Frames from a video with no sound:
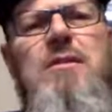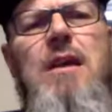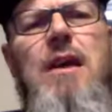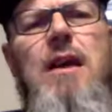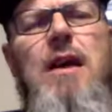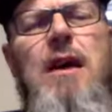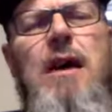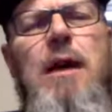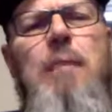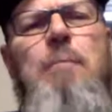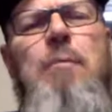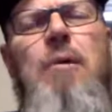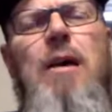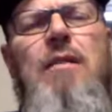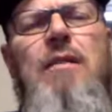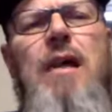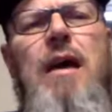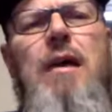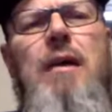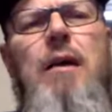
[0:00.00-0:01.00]
I
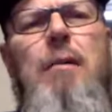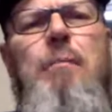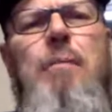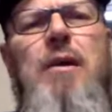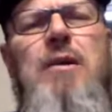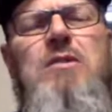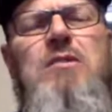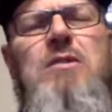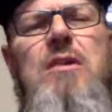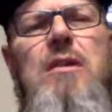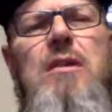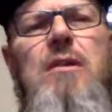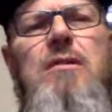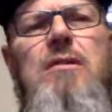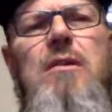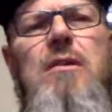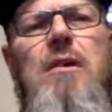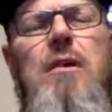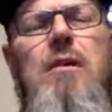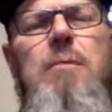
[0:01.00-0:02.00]
brought that up, I thought
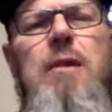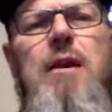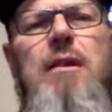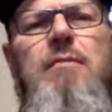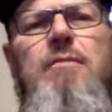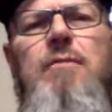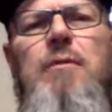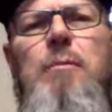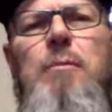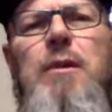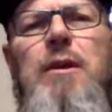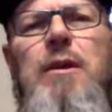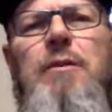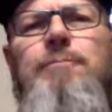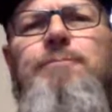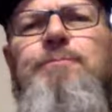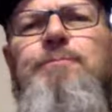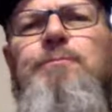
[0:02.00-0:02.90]
I'd talk about it for a minute.